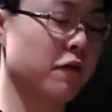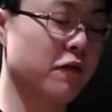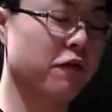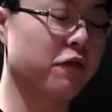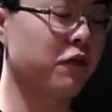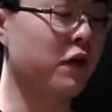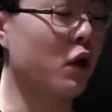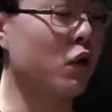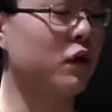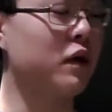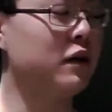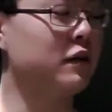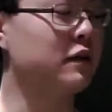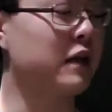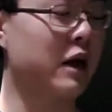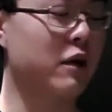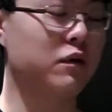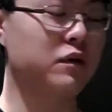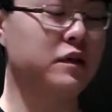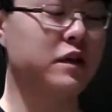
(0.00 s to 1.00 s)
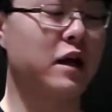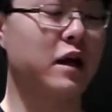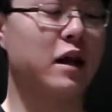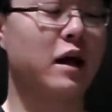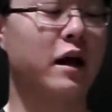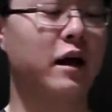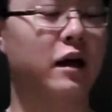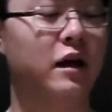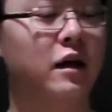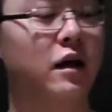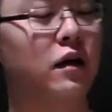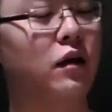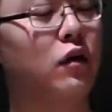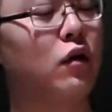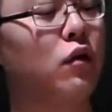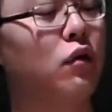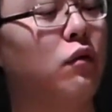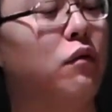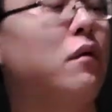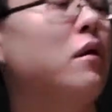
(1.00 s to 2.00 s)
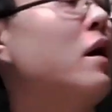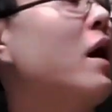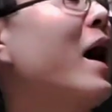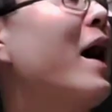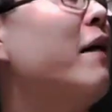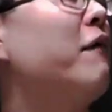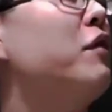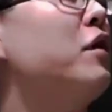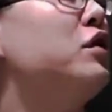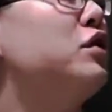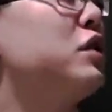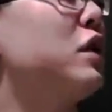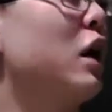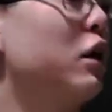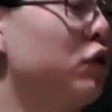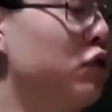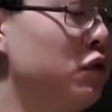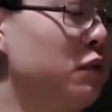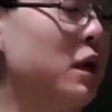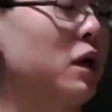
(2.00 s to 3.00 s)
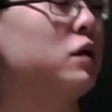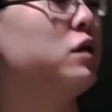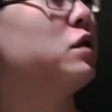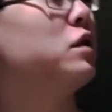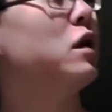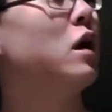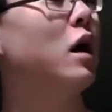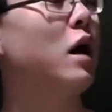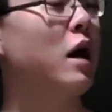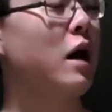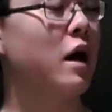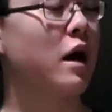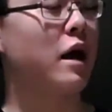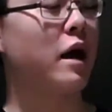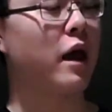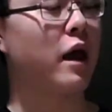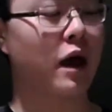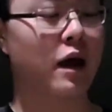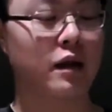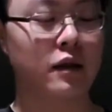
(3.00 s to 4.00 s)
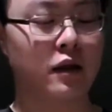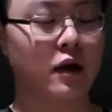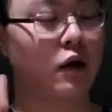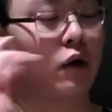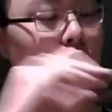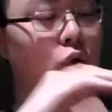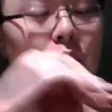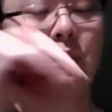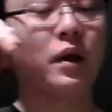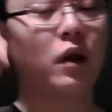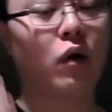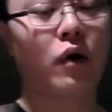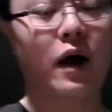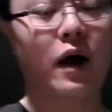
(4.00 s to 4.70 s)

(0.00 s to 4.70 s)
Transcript: Float is, I would say, like, you know, average, not too much, and or below